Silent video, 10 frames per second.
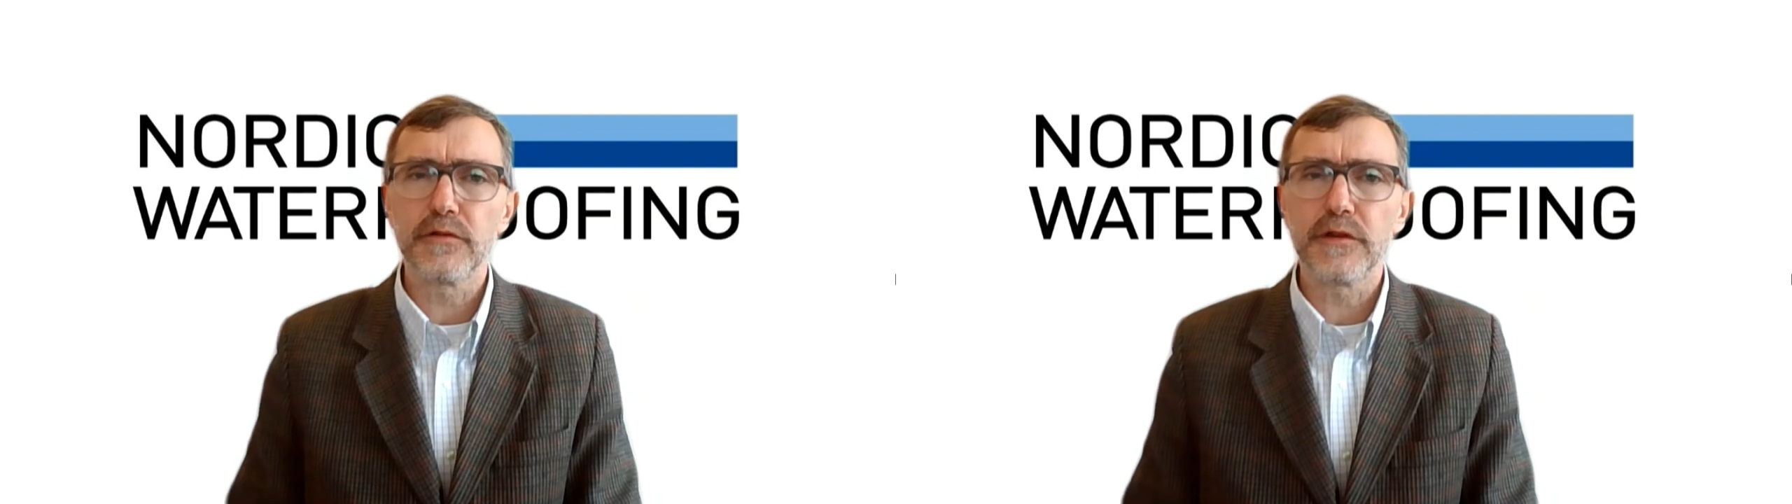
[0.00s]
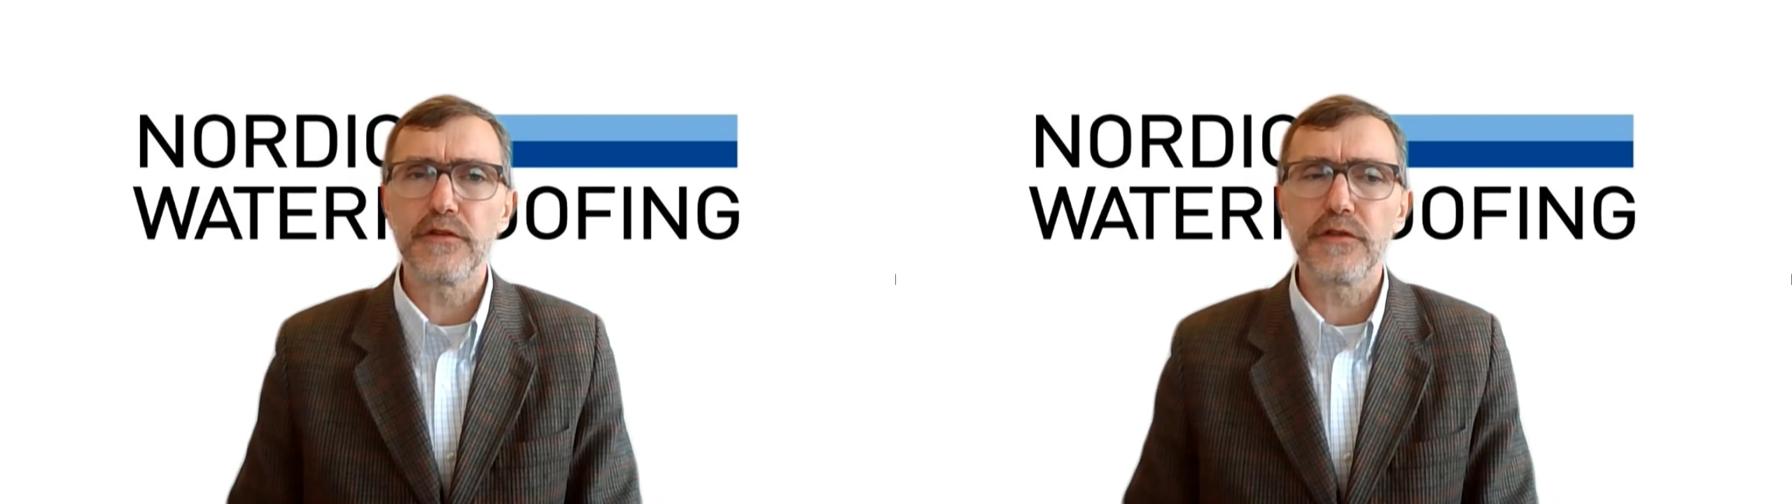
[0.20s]

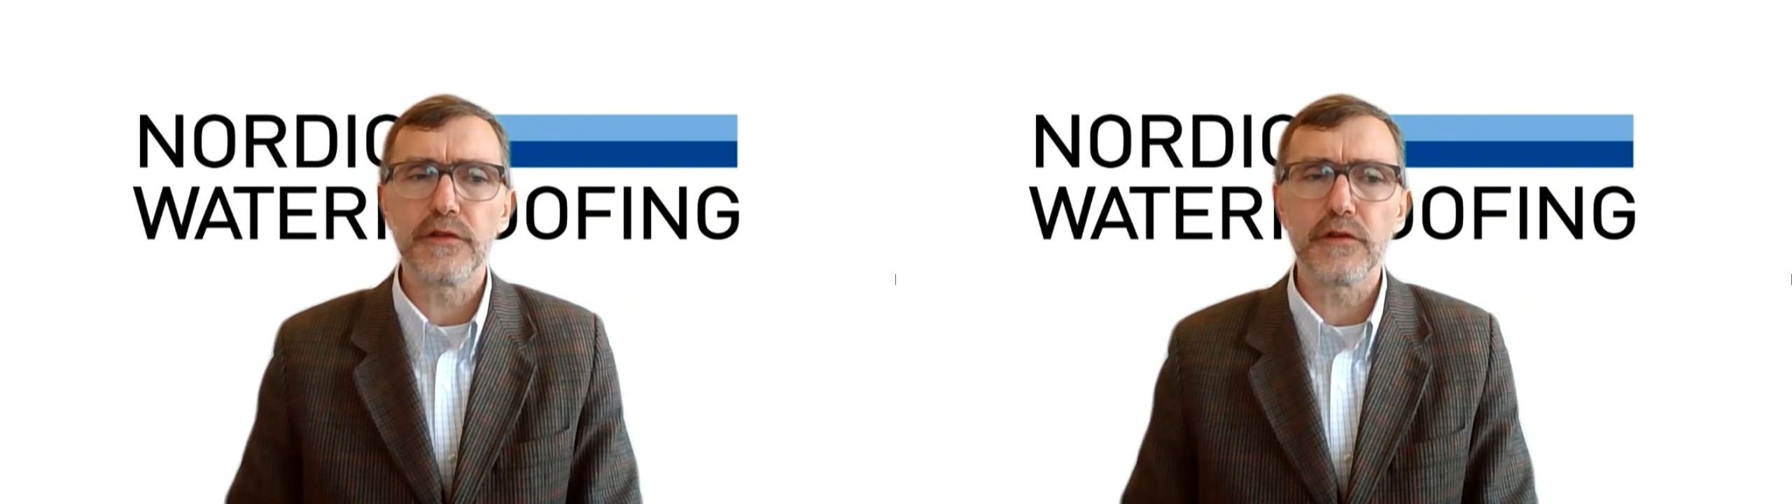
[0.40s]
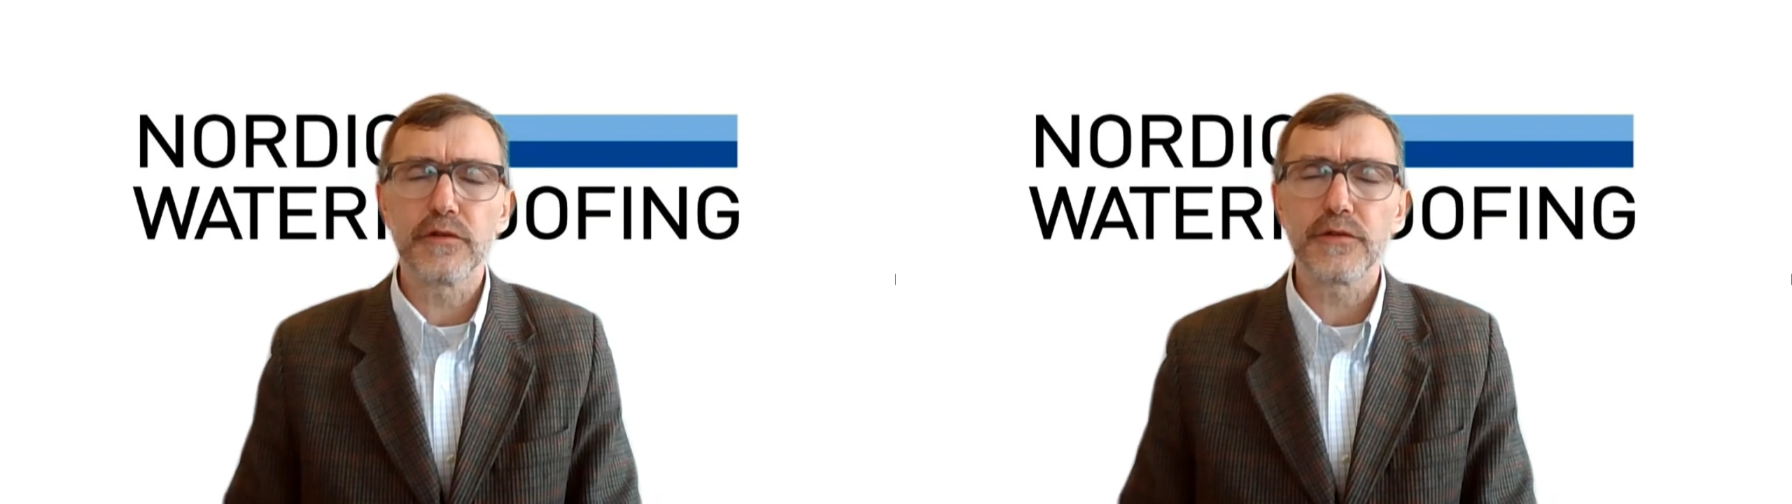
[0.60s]

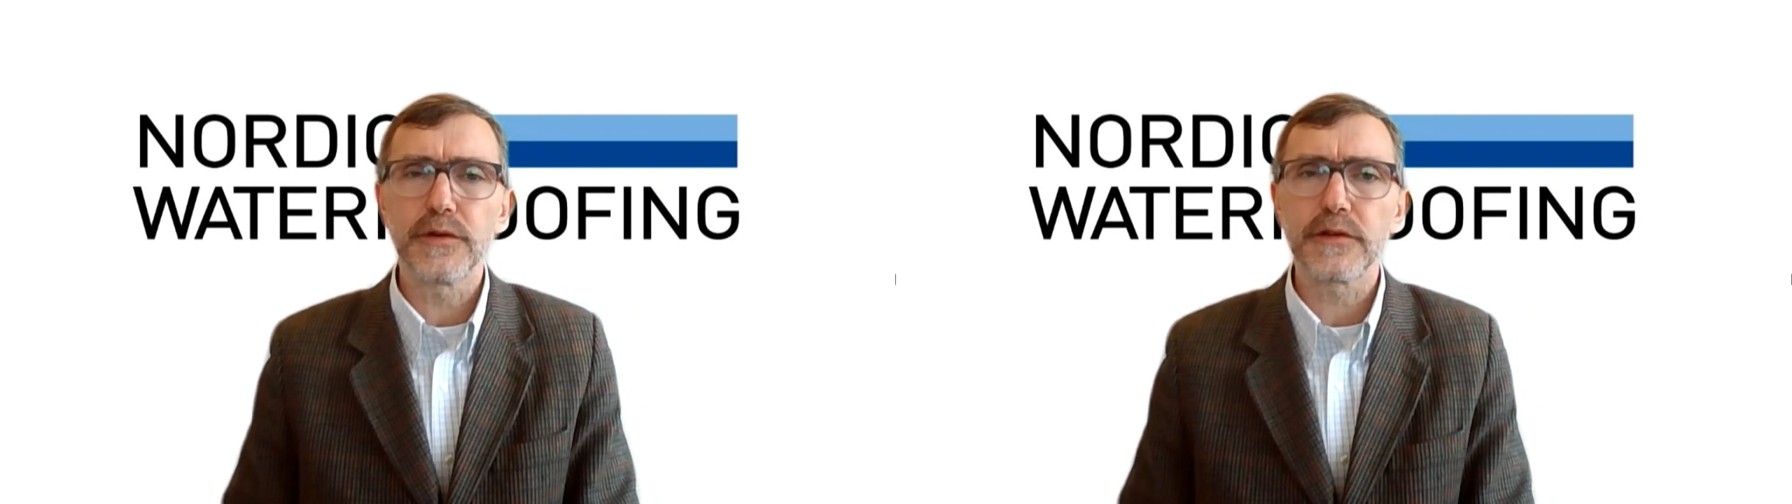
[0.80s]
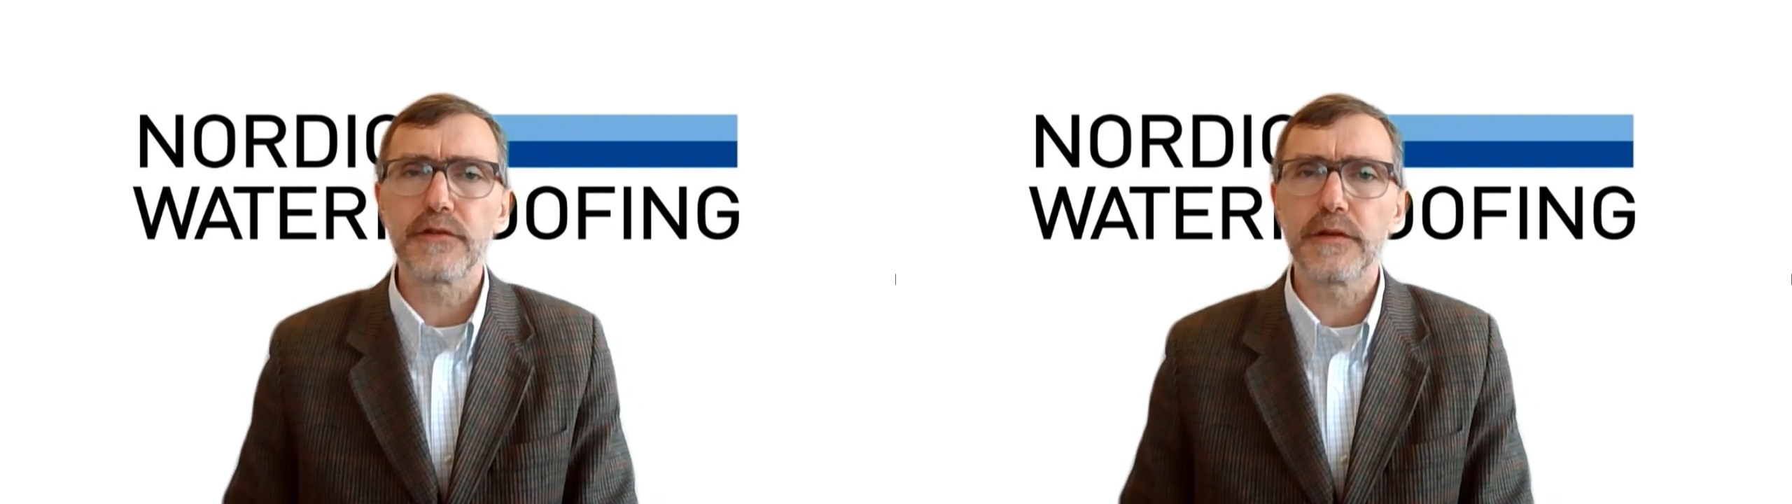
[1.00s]
conditions in
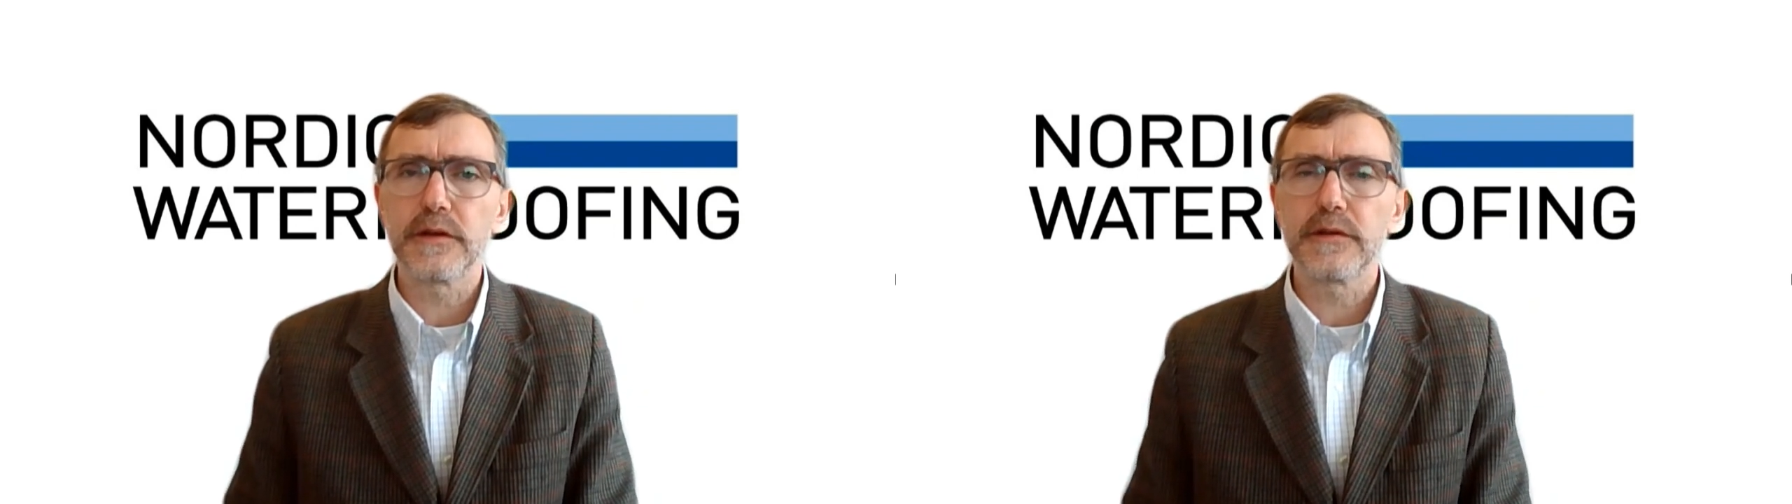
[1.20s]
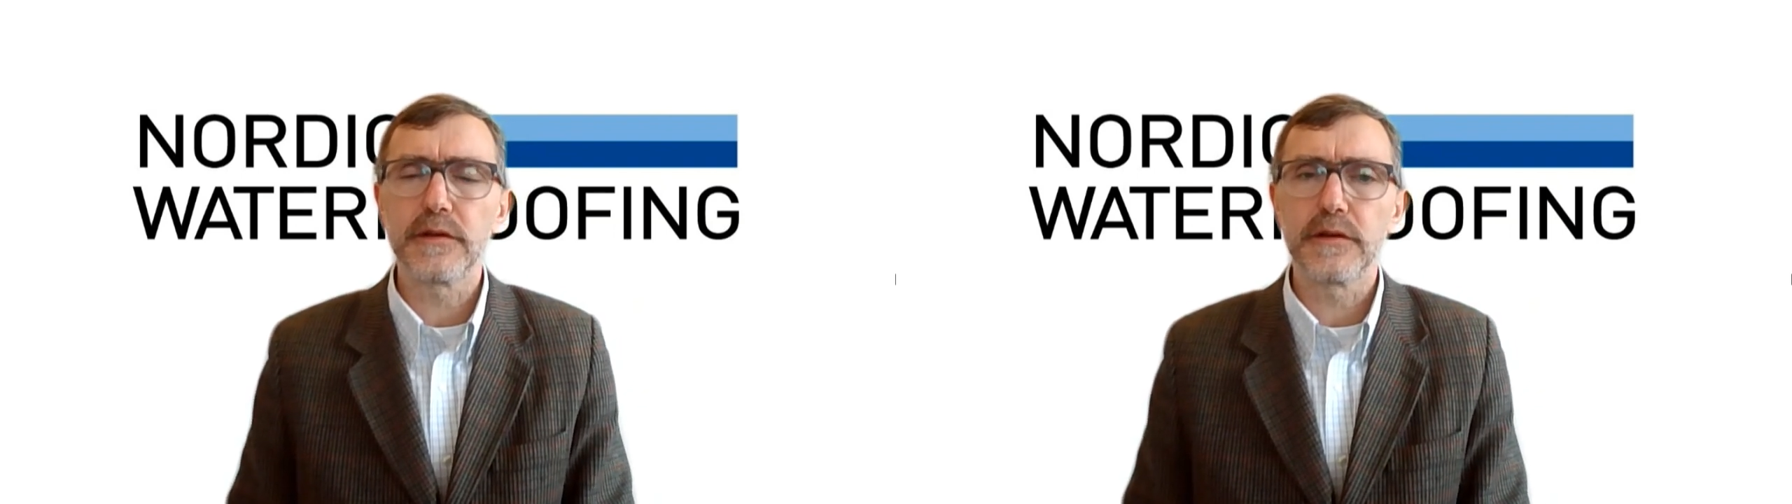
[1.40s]
contracts
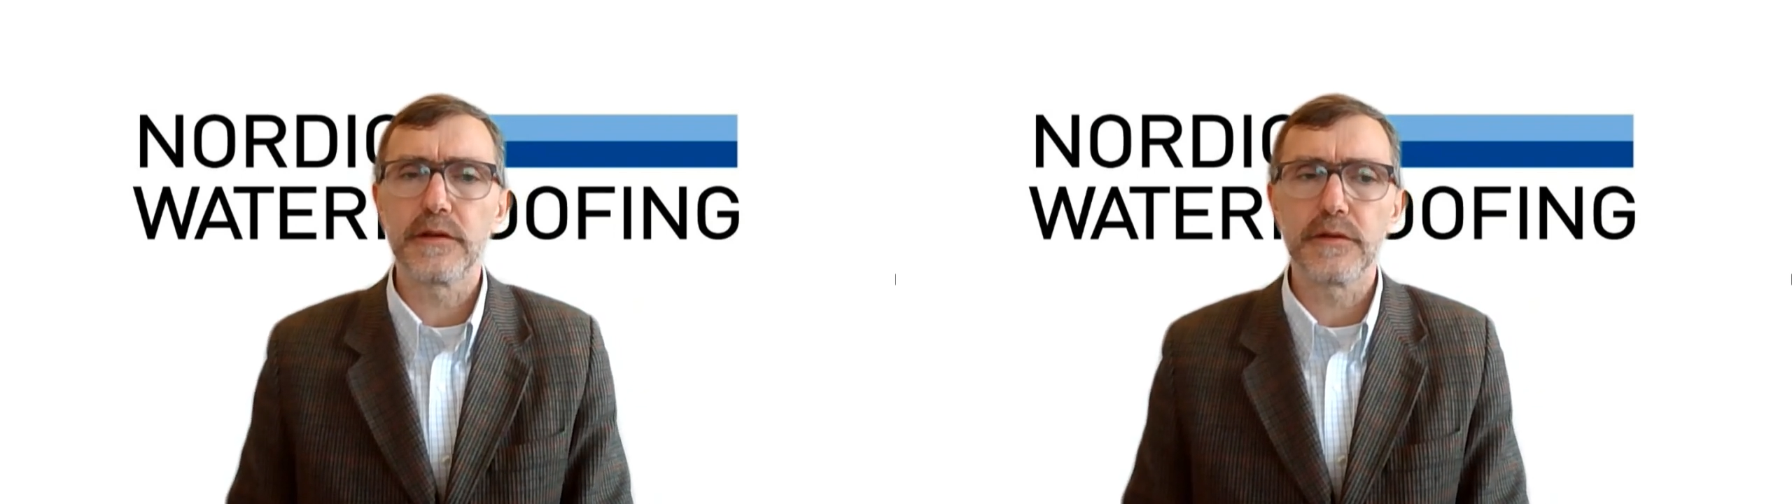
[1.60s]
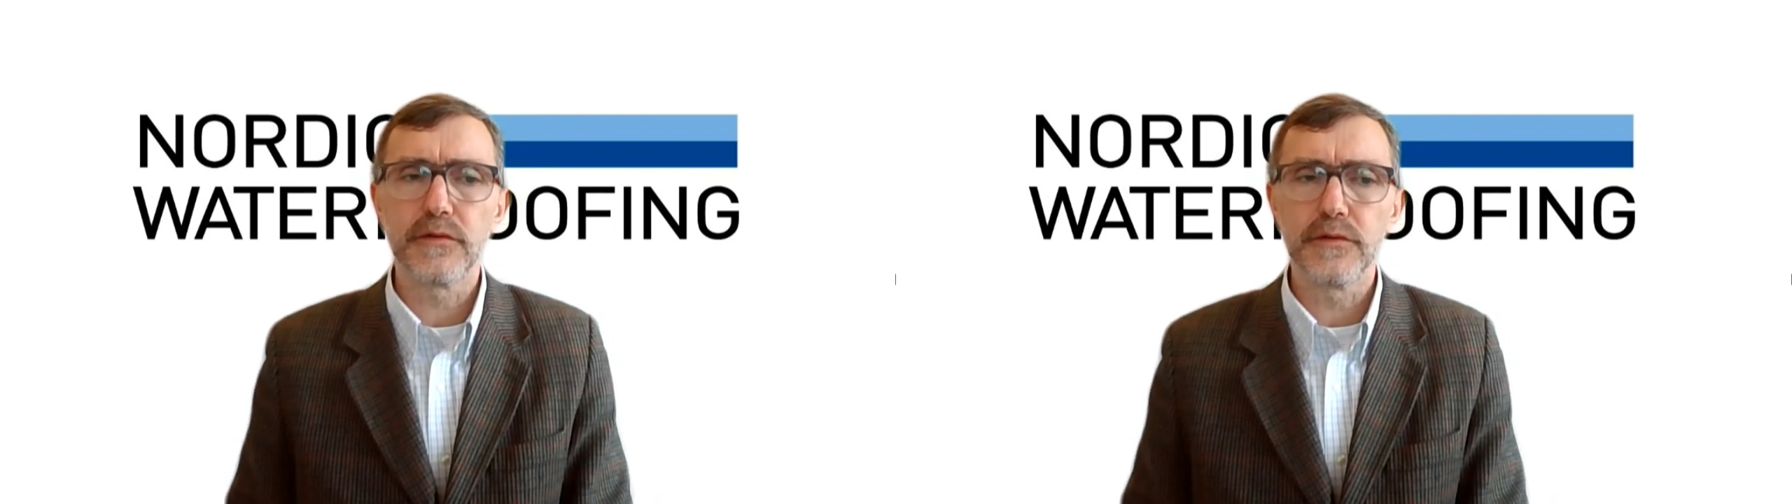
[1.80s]
that
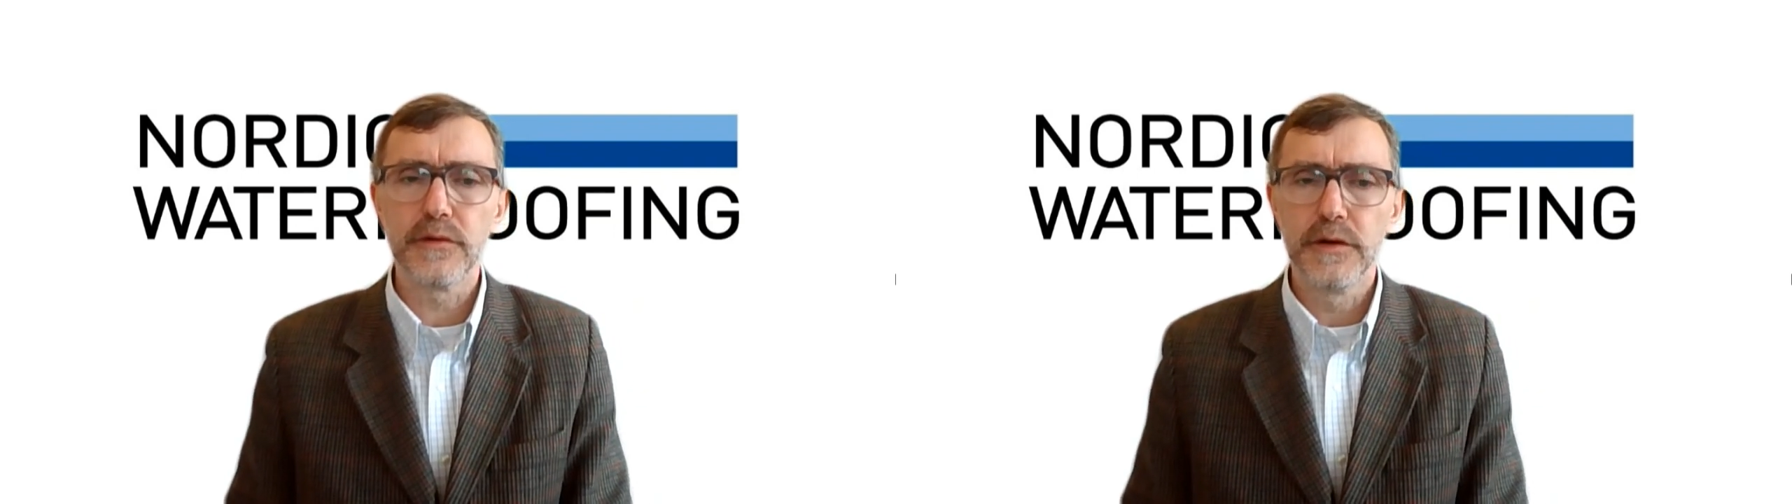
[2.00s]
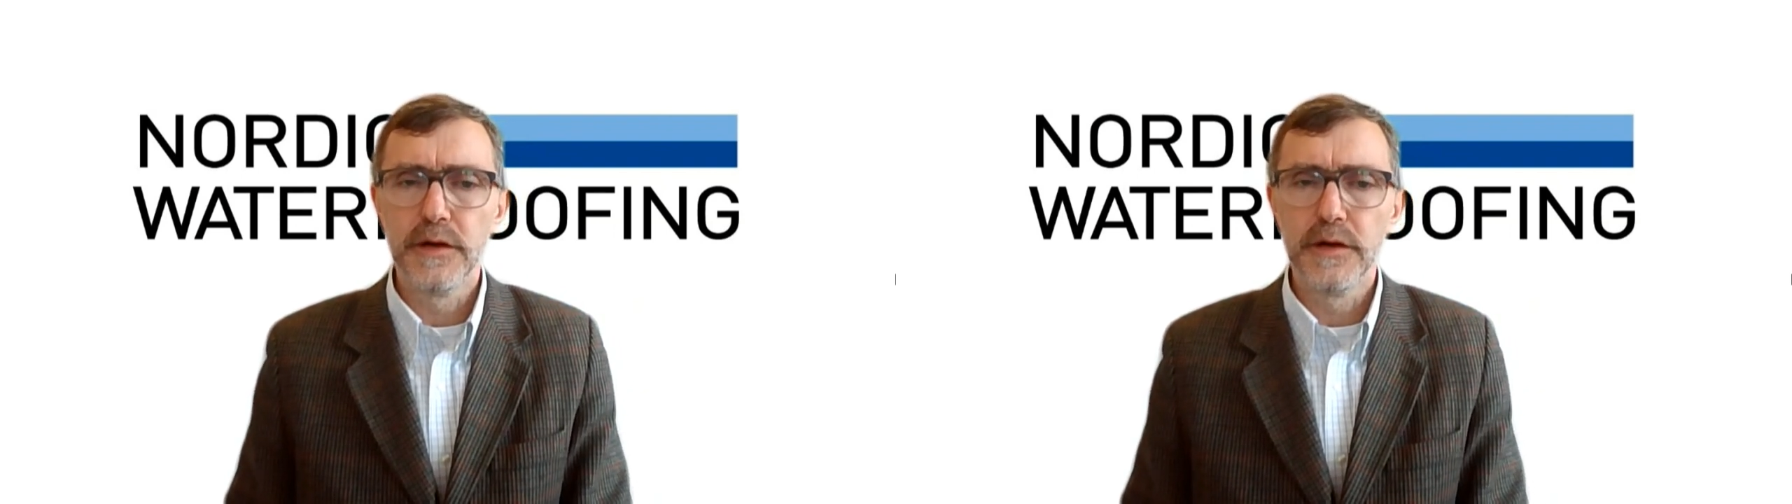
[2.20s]
to